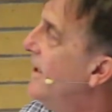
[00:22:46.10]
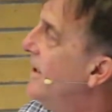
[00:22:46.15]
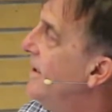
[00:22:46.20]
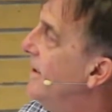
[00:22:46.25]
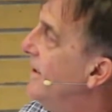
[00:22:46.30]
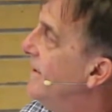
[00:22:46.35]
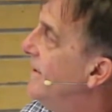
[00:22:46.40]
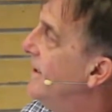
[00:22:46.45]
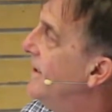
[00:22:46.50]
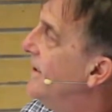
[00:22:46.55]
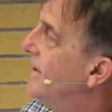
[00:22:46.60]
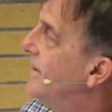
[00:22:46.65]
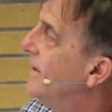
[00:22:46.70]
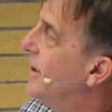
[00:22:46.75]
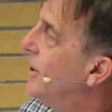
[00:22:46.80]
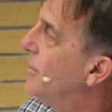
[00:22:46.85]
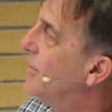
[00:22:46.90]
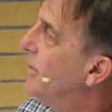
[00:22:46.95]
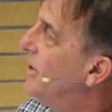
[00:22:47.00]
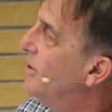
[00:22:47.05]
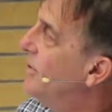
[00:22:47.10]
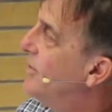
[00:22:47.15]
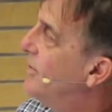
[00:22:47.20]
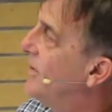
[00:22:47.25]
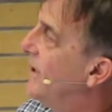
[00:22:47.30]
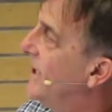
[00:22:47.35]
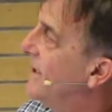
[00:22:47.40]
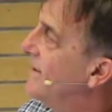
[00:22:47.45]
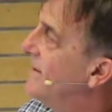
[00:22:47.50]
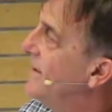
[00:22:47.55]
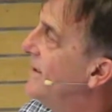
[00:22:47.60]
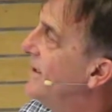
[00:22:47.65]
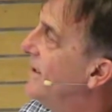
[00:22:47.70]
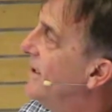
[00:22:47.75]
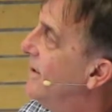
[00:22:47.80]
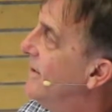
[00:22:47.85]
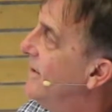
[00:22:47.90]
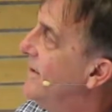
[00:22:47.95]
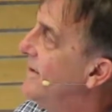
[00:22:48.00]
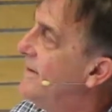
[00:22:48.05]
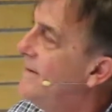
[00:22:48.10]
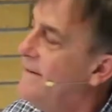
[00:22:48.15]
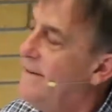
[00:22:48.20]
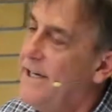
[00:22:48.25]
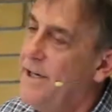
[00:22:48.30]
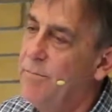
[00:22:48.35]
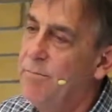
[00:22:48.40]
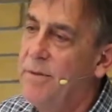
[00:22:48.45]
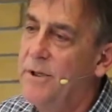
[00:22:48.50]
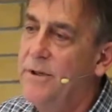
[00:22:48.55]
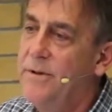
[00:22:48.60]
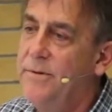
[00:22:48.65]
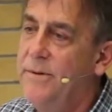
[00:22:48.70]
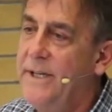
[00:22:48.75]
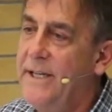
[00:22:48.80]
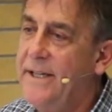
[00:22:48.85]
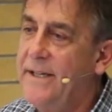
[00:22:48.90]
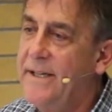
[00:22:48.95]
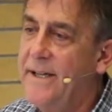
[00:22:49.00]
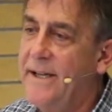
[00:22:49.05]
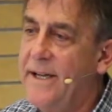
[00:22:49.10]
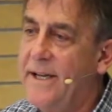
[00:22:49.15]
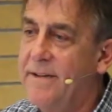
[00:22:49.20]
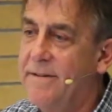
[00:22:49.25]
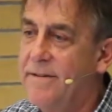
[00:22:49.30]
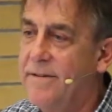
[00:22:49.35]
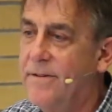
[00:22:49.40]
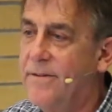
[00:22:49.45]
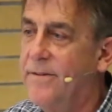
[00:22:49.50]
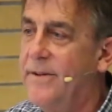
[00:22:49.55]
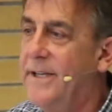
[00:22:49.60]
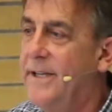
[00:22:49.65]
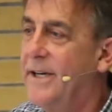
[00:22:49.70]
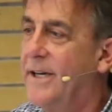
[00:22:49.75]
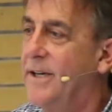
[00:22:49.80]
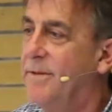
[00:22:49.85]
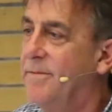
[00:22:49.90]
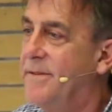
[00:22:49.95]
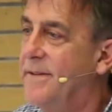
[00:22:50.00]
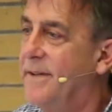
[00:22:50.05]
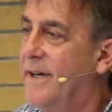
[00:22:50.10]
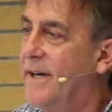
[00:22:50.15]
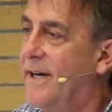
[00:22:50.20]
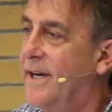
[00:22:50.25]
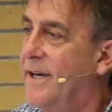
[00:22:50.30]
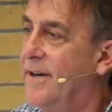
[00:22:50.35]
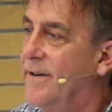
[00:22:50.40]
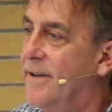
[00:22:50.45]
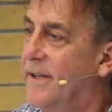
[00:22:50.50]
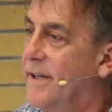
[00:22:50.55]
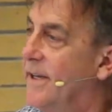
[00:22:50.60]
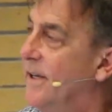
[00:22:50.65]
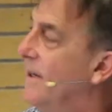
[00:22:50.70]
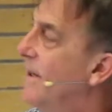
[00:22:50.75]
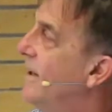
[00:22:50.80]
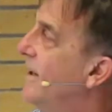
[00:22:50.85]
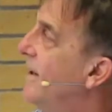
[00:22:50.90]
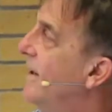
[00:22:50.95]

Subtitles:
You see there's little blue flecks in here. This is that blue wheat that has 3 times the iron in it.